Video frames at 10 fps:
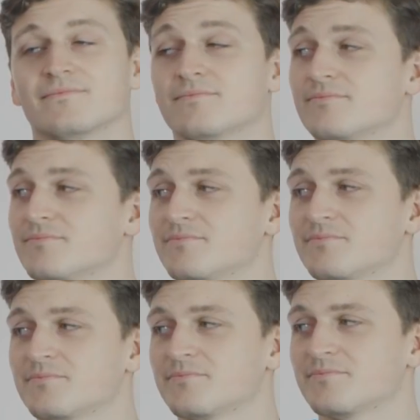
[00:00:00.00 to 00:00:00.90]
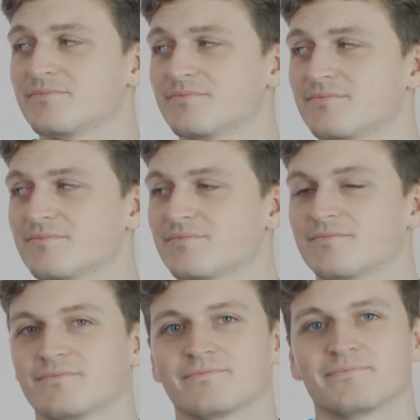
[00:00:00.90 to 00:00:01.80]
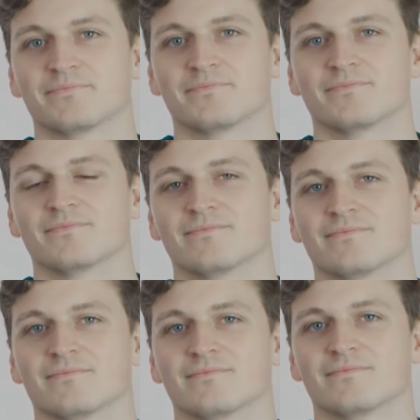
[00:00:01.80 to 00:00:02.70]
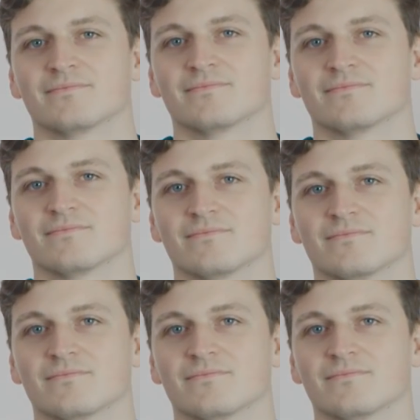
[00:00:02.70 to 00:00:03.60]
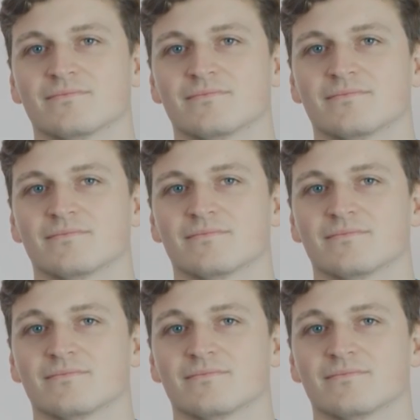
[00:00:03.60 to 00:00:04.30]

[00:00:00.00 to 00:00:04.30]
(silent)